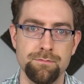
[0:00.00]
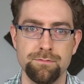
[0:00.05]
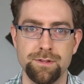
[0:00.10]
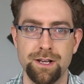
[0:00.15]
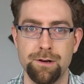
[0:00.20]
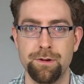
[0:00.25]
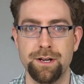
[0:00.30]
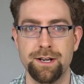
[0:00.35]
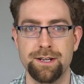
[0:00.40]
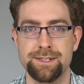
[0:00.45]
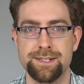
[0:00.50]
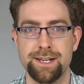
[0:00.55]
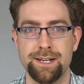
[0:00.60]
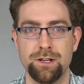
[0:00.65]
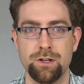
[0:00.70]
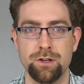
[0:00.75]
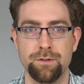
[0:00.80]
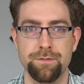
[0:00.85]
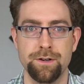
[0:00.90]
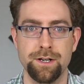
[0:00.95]
That way you can stay
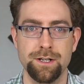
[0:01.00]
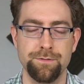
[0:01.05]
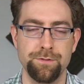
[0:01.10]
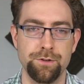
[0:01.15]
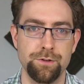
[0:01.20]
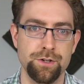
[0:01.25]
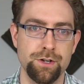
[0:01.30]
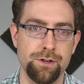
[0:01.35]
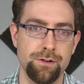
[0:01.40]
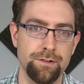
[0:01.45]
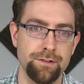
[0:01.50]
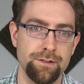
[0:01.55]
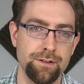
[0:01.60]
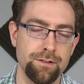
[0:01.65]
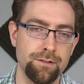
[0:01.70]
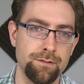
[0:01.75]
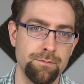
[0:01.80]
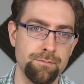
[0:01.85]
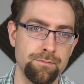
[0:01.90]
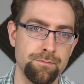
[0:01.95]
notified of future
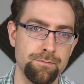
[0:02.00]
content.